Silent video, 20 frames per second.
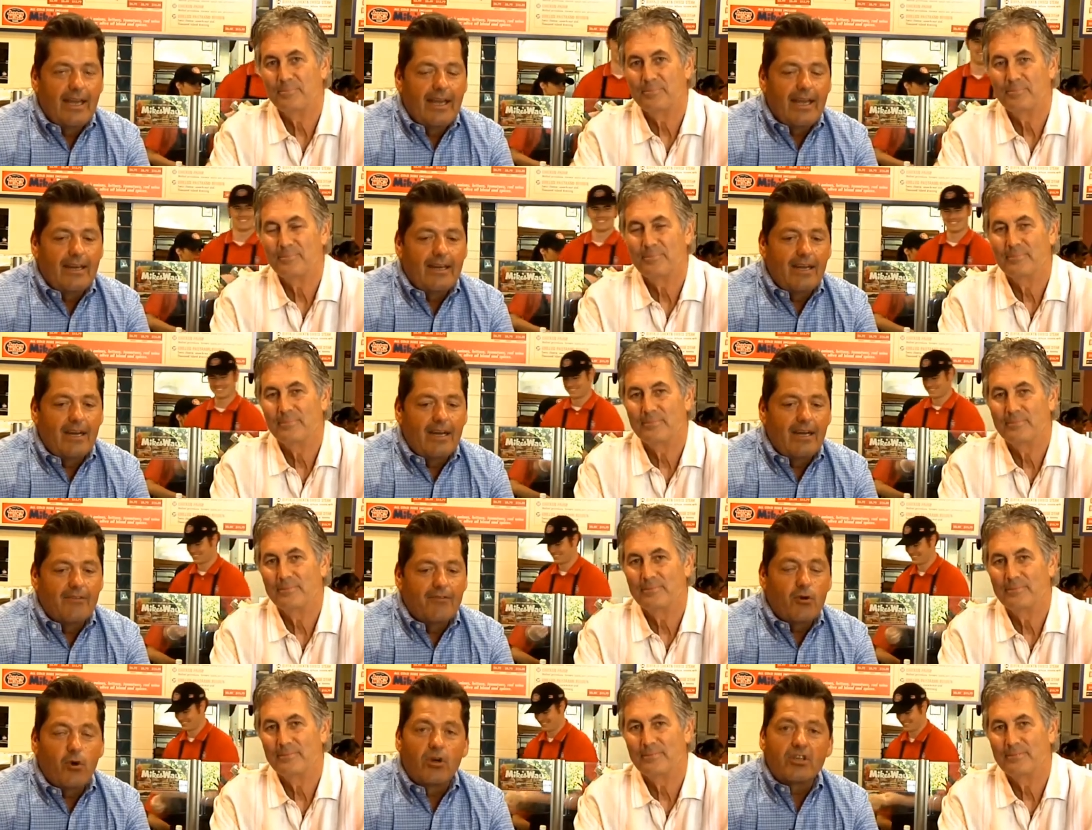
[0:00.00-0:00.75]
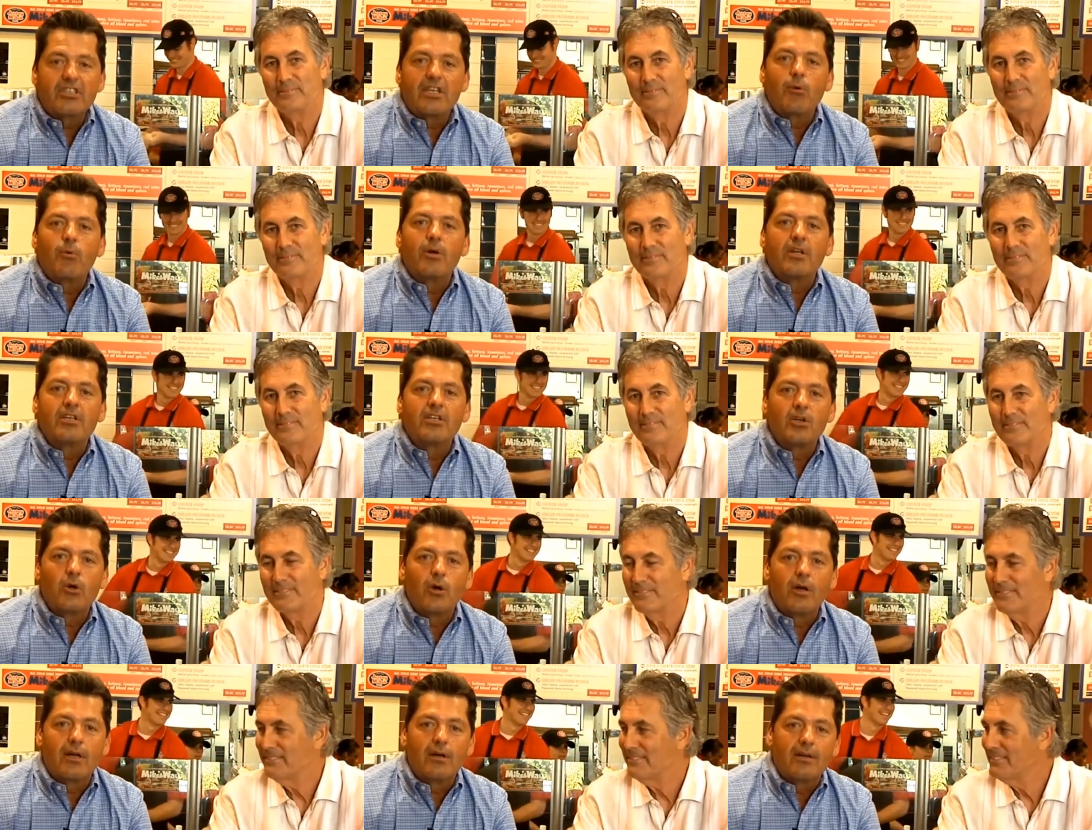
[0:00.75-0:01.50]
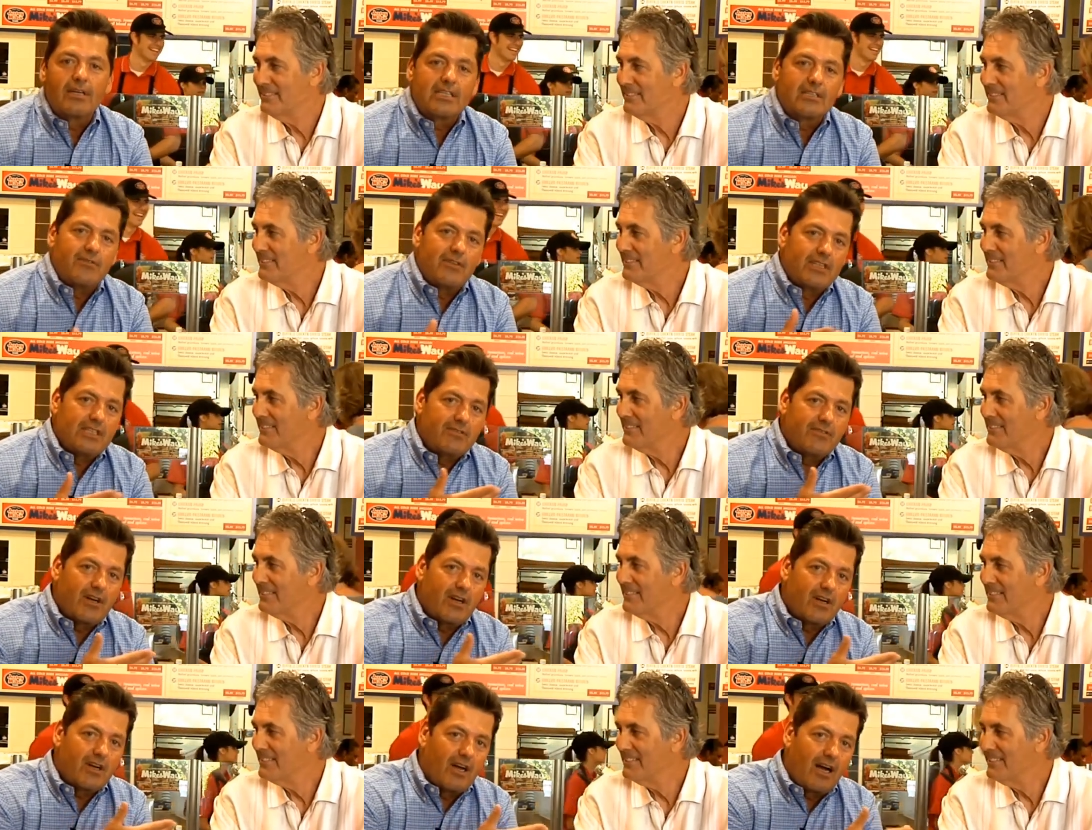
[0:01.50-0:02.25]
Speaker 1: And of course, I wouldn't do it unless
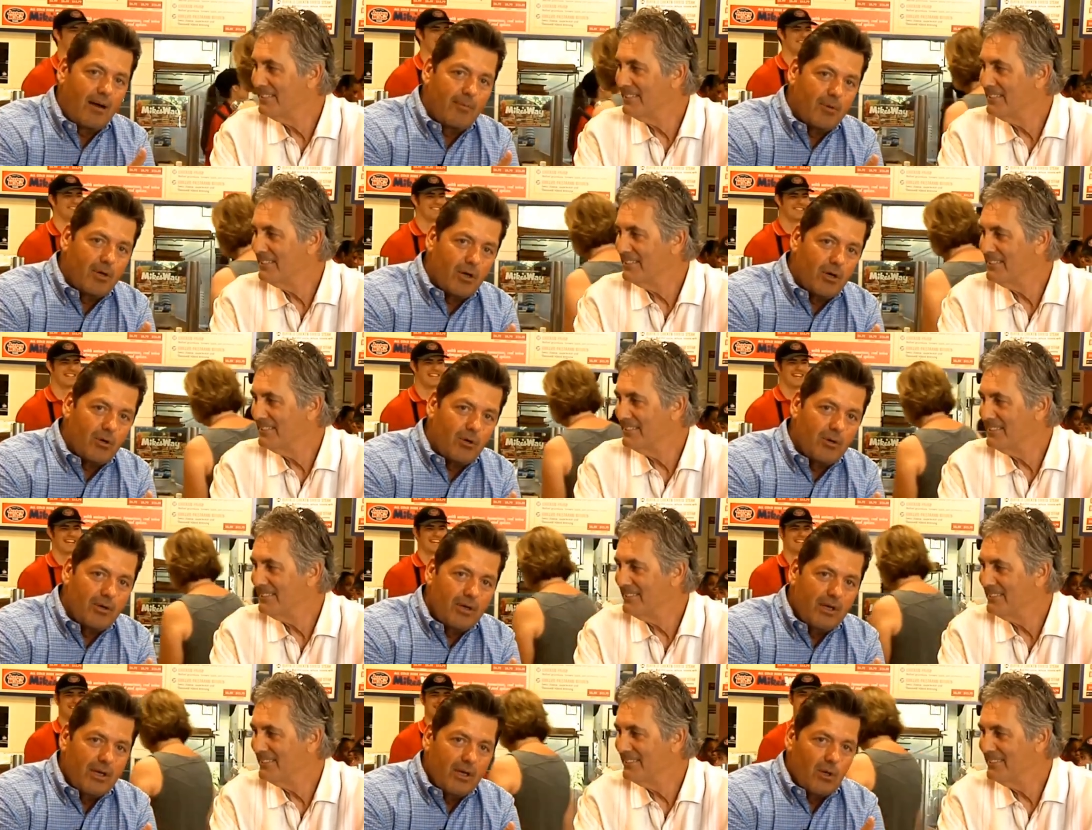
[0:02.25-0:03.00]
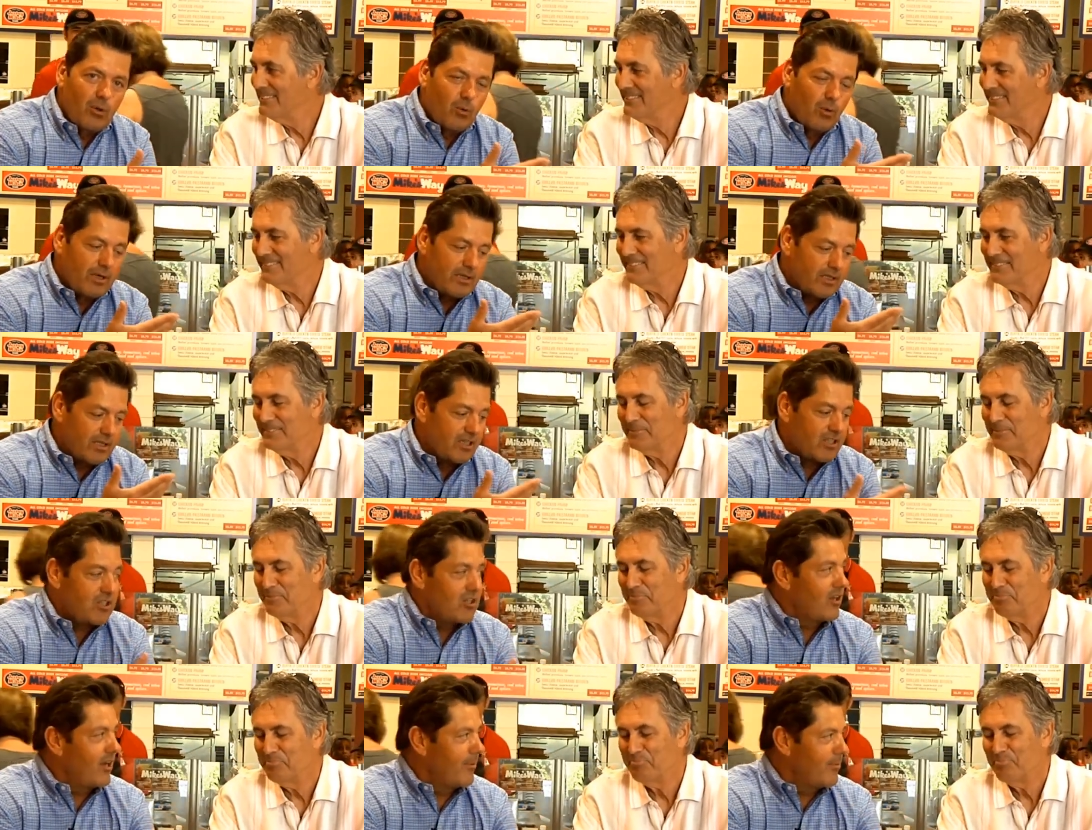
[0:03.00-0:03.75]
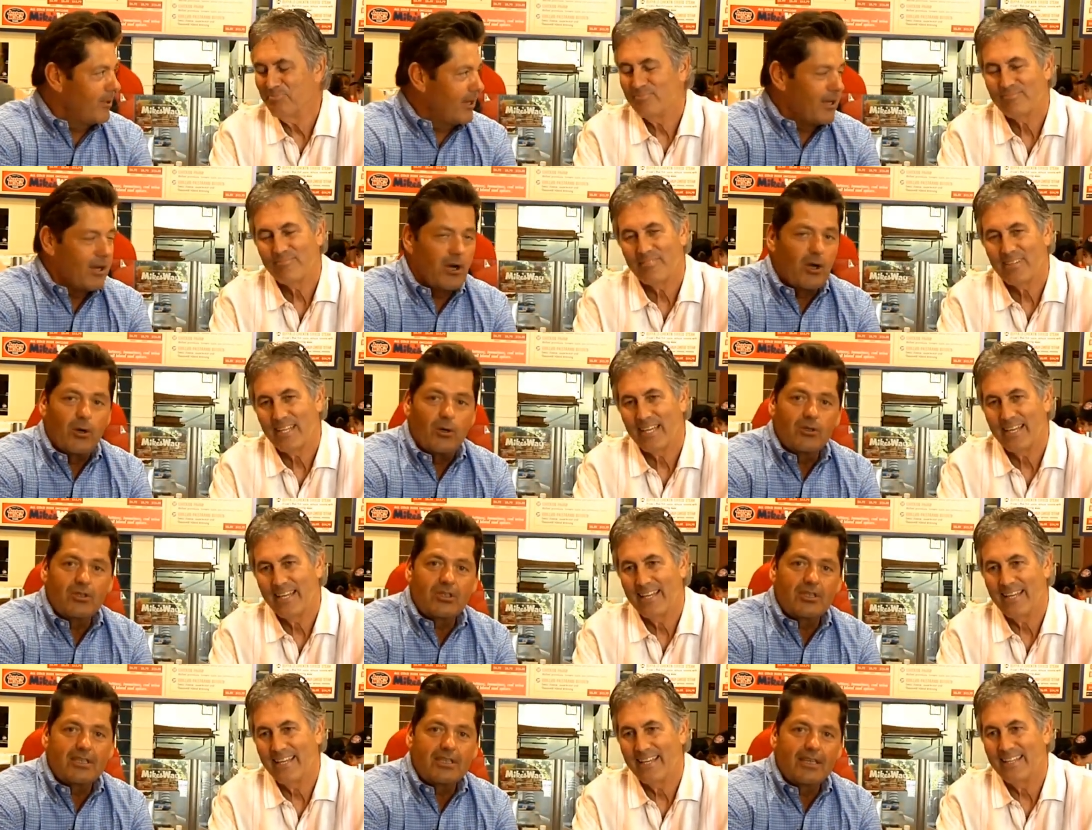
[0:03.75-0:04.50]
Vince Ferragamo was the celebrity
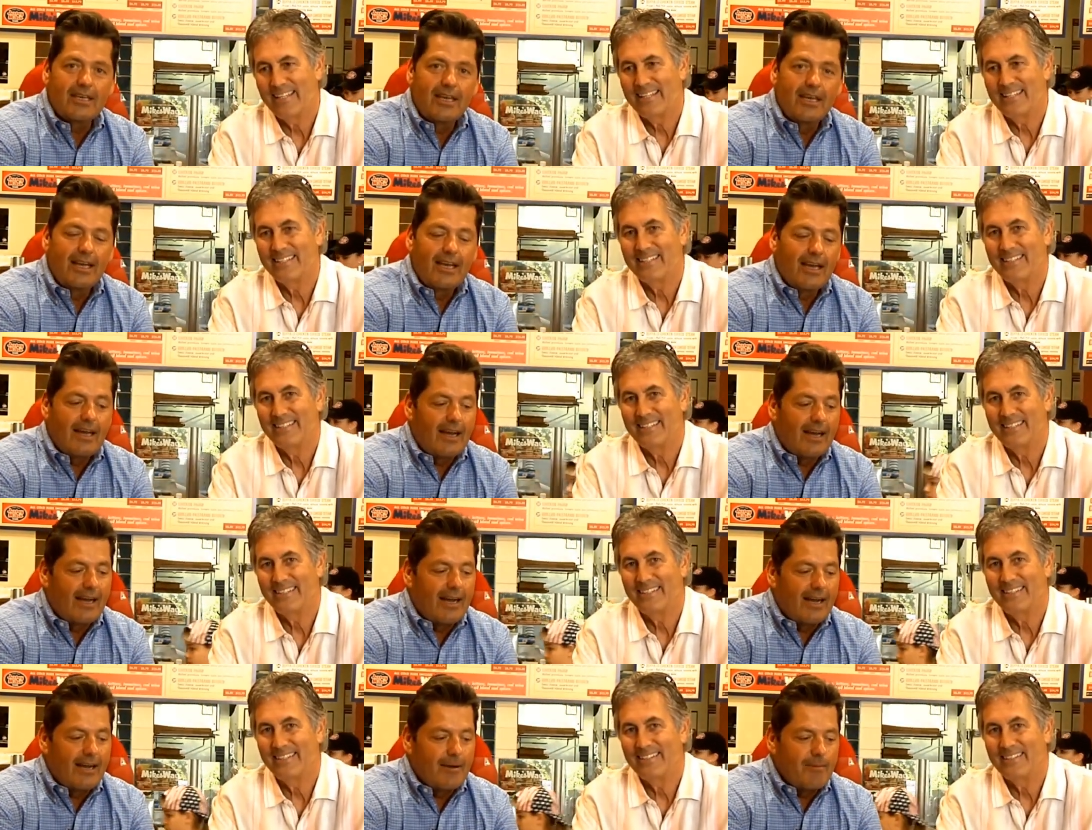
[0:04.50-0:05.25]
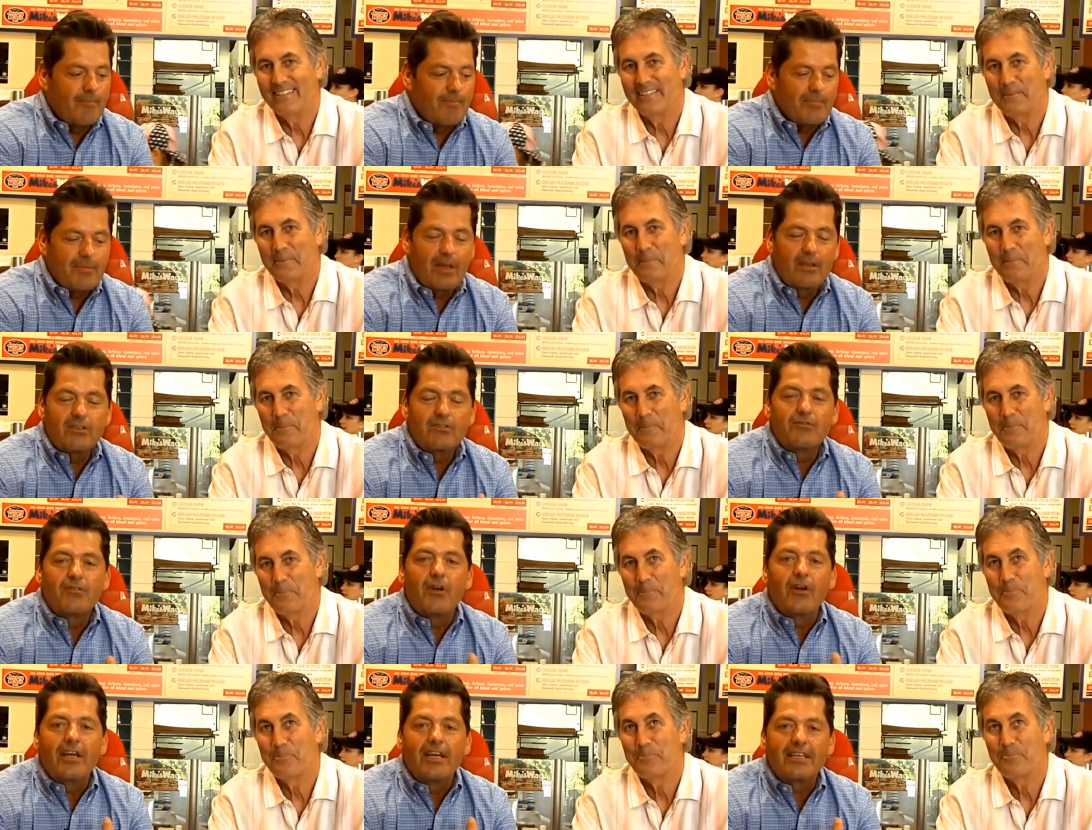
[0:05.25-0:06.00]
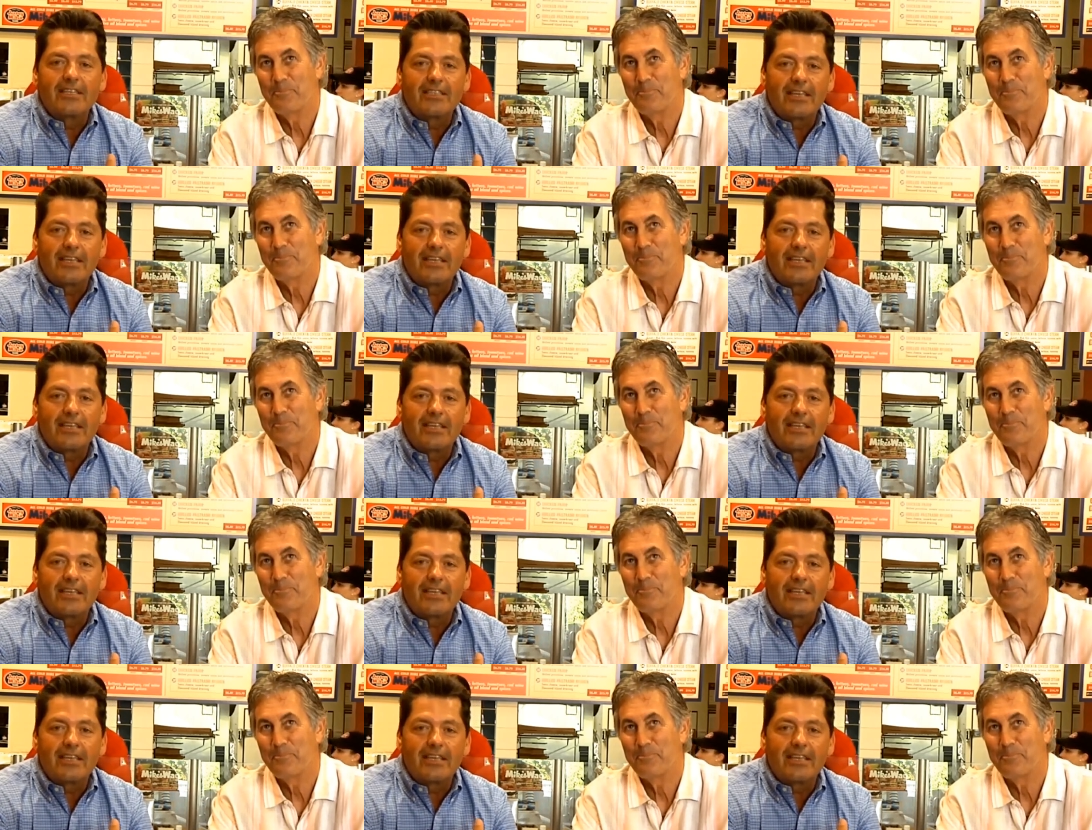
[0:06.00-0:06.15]
host. I was very